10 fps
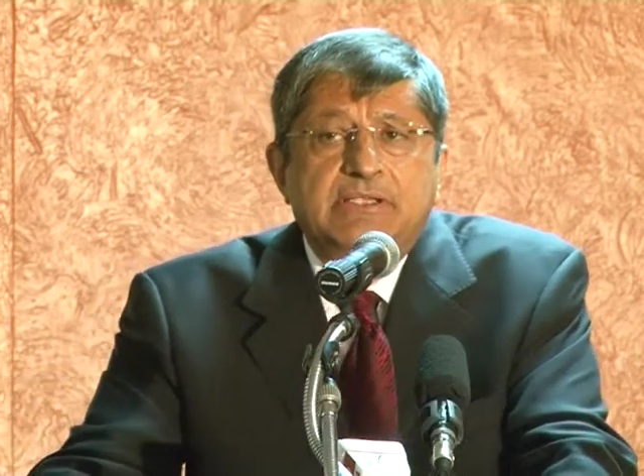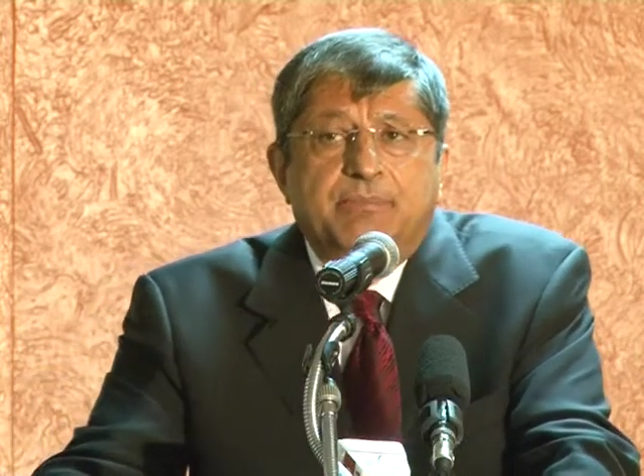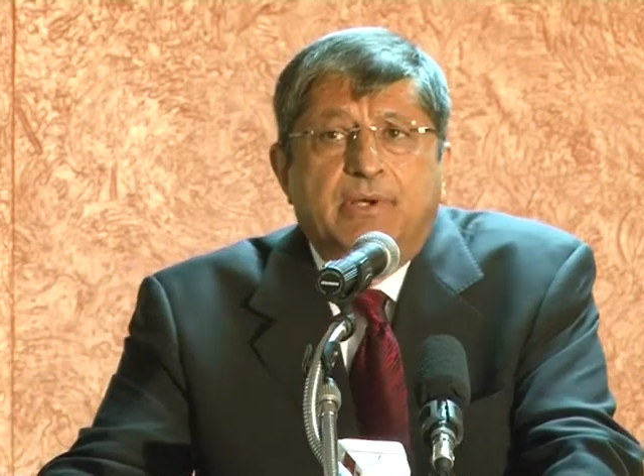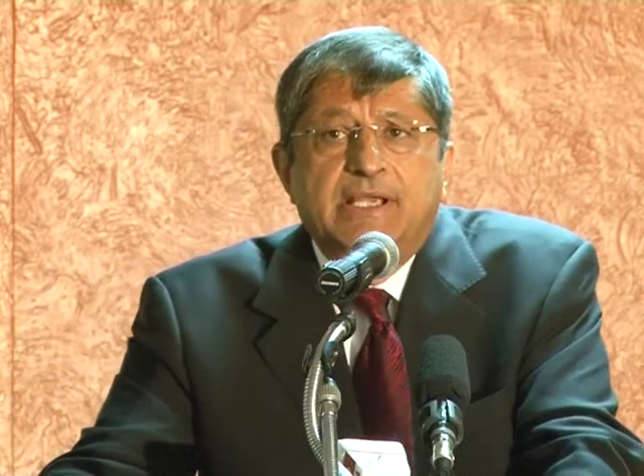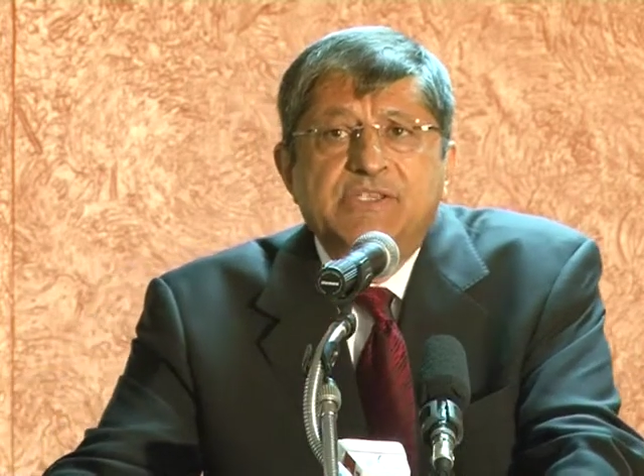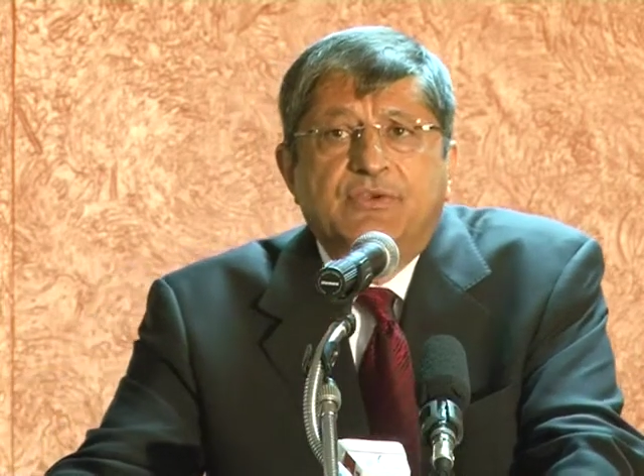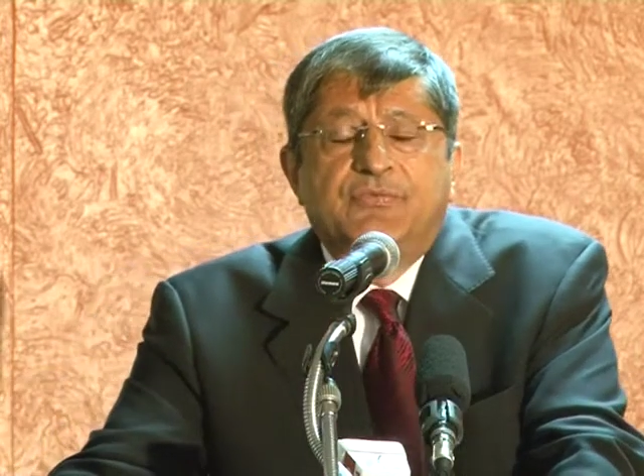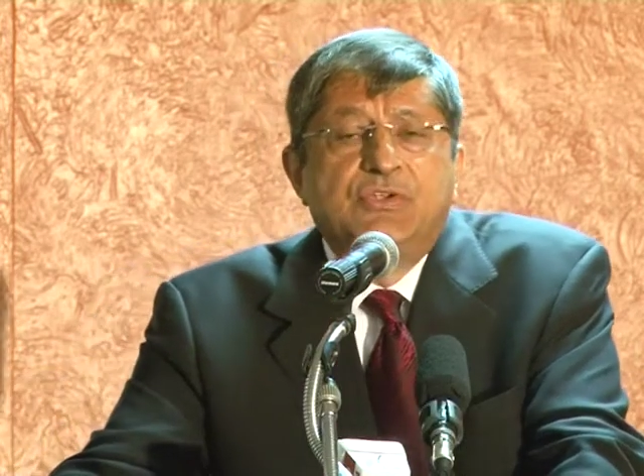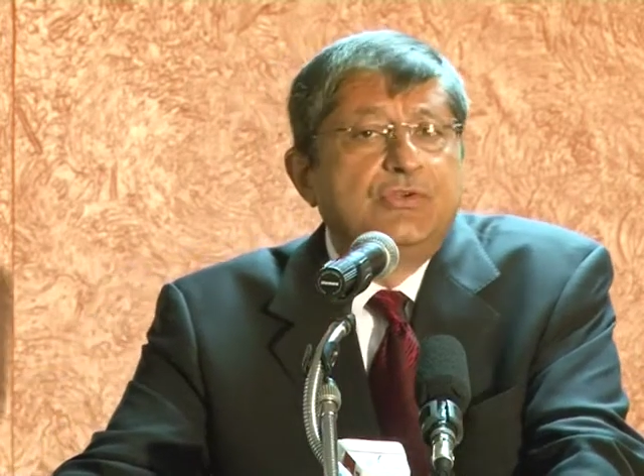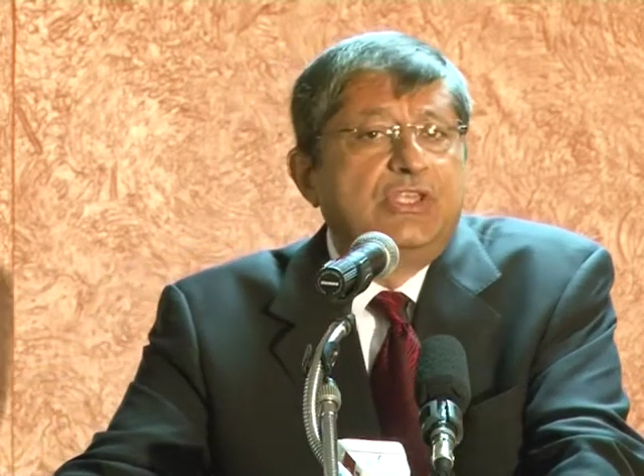the price
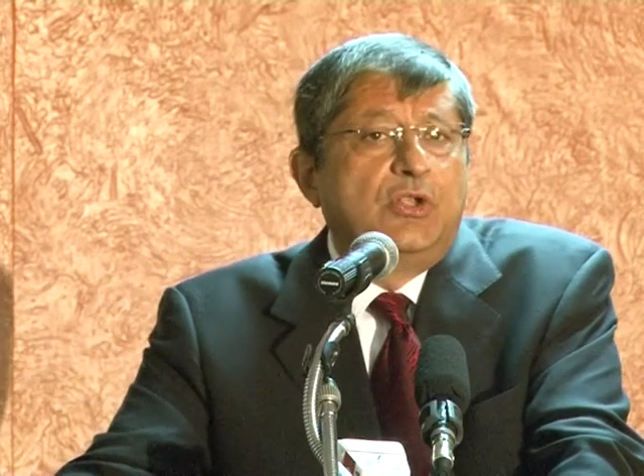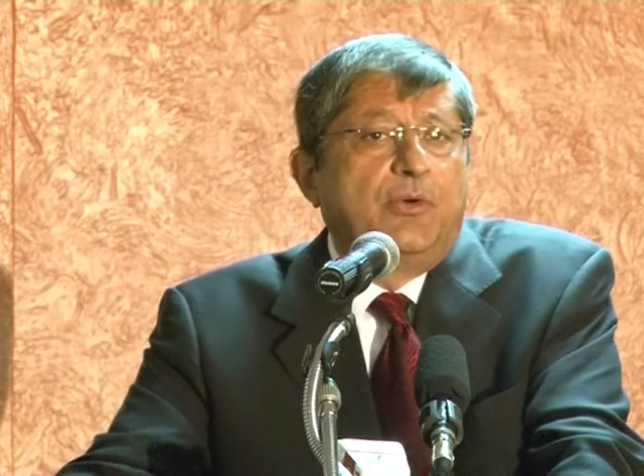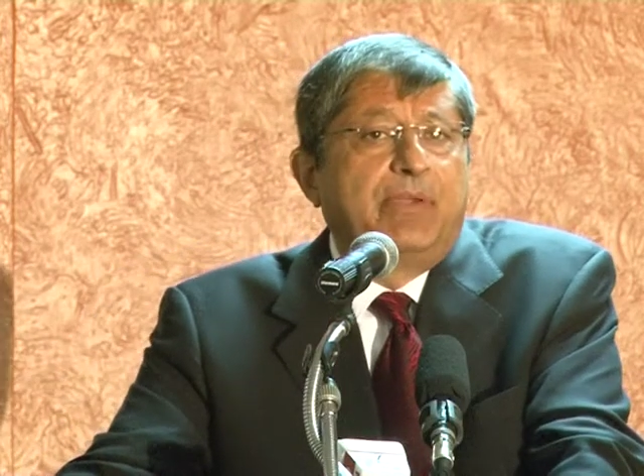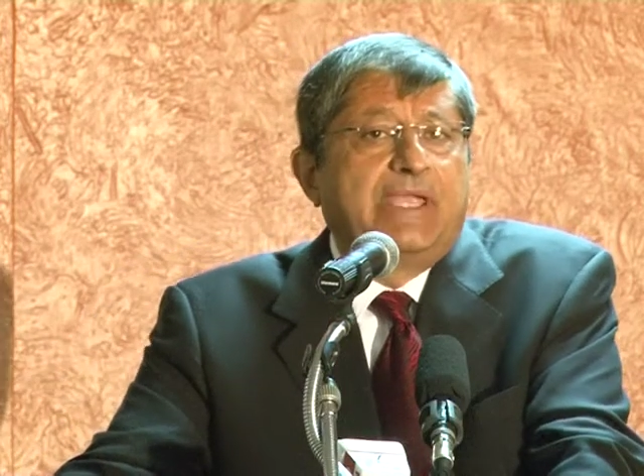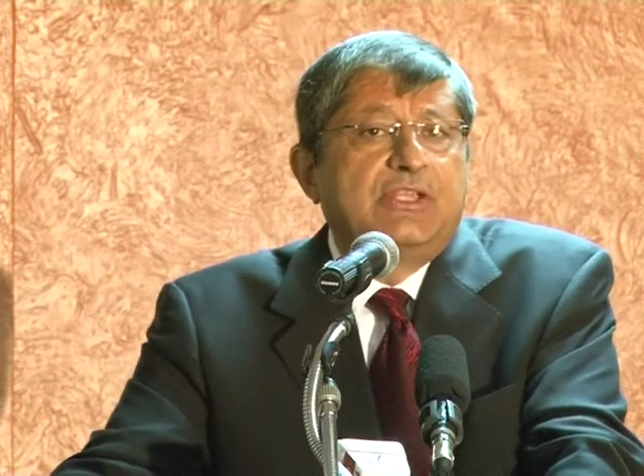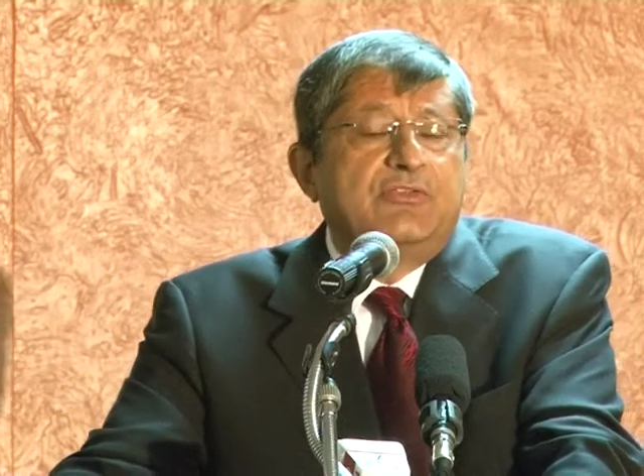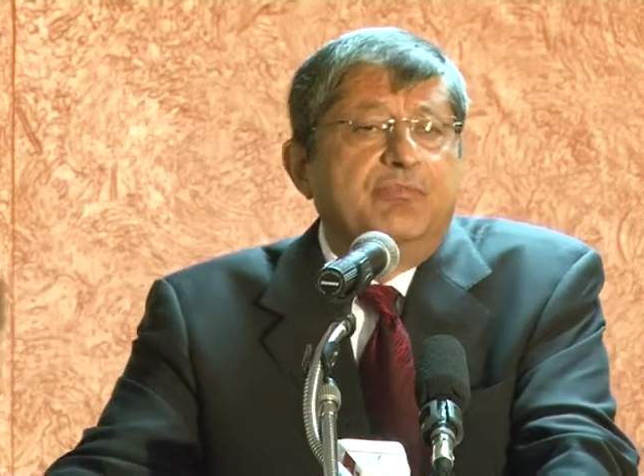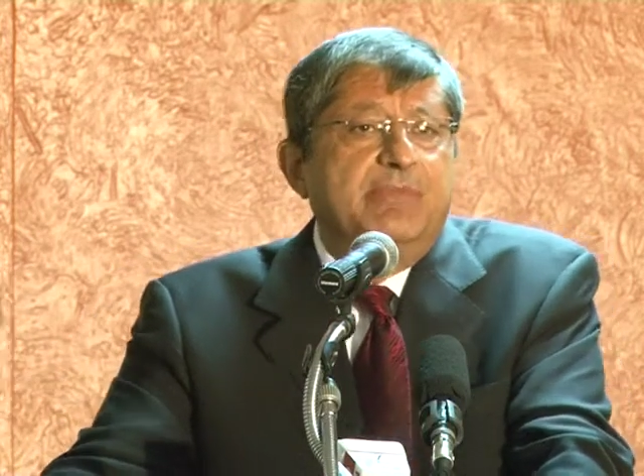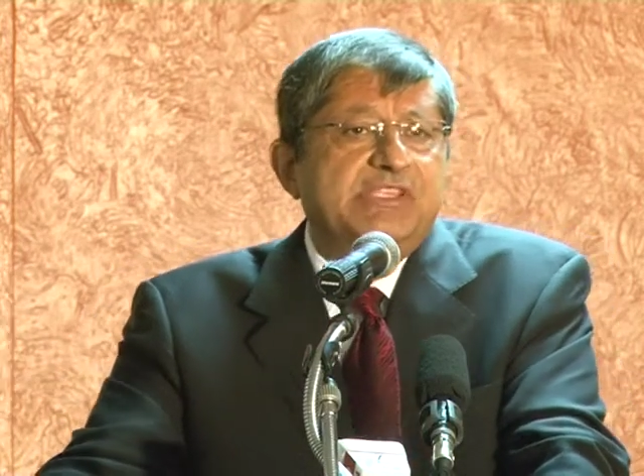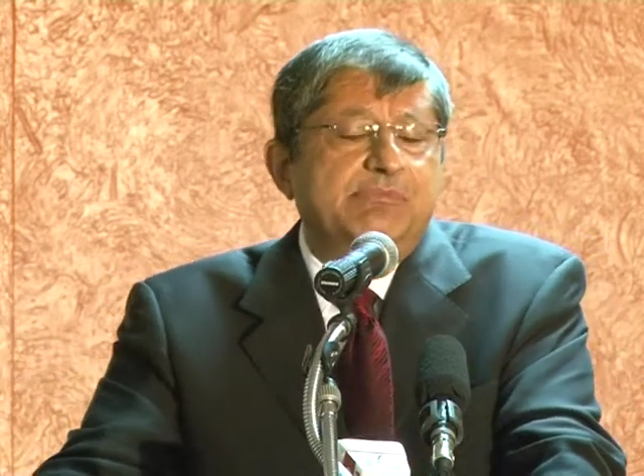of 2 kilo packet
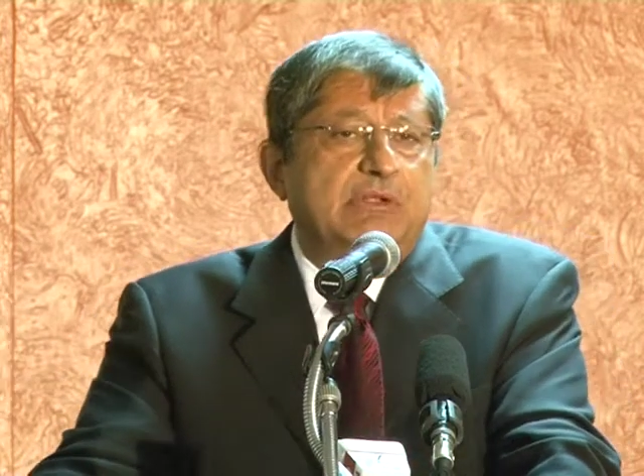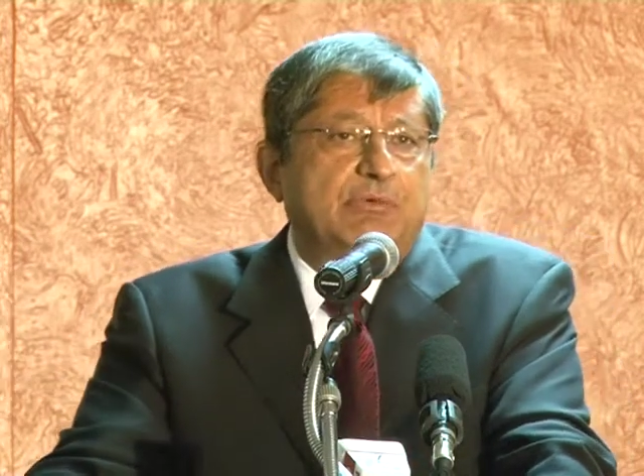of maize meal